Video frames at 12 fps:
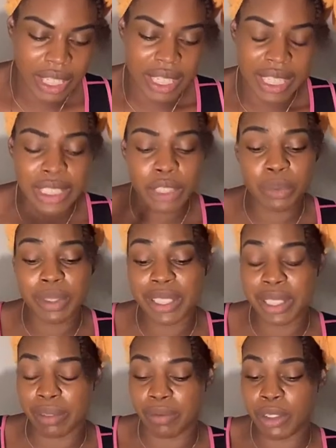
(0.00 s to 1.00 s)
This is really
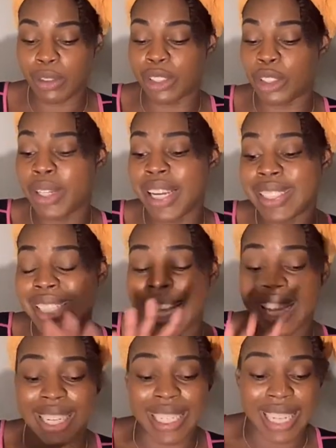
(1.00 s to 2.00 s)
confusing. You guys
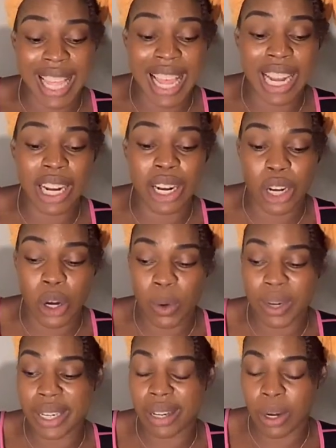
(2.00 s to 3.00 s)
got a lot
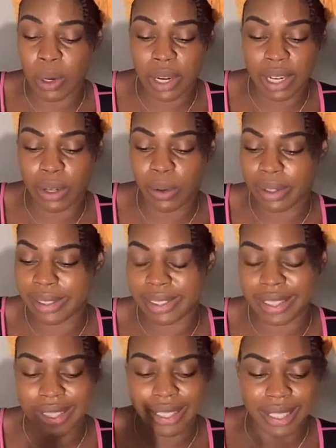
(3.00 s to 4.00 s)
going on, or it's
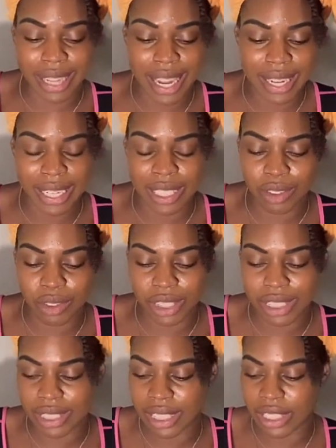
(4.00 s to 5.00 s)
just a lot of
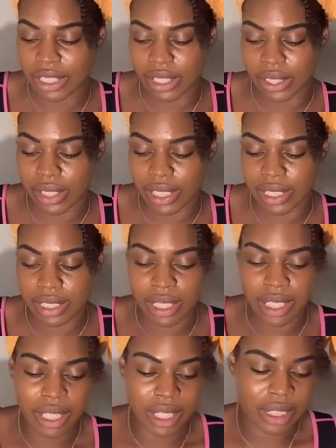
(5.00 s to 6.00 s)
energies touching on this.
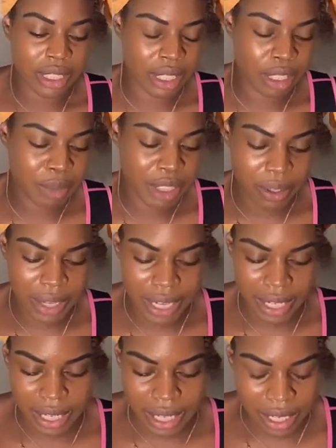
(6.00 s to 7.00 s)
So let me go
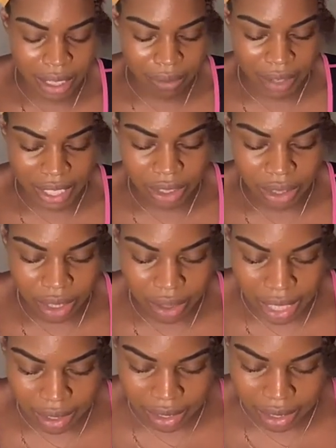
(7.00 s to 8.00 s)
ahead and clarify. Usually I don't
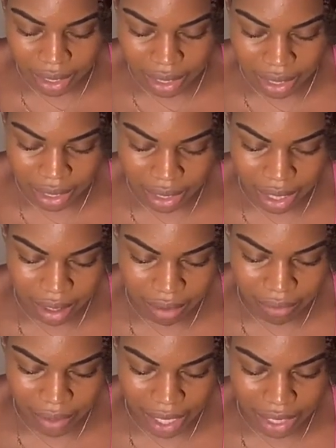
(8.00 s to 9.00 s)
have to
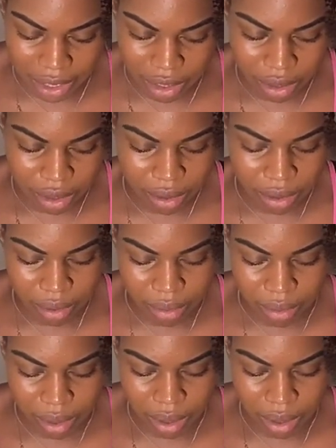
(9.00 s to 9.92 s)
clarify too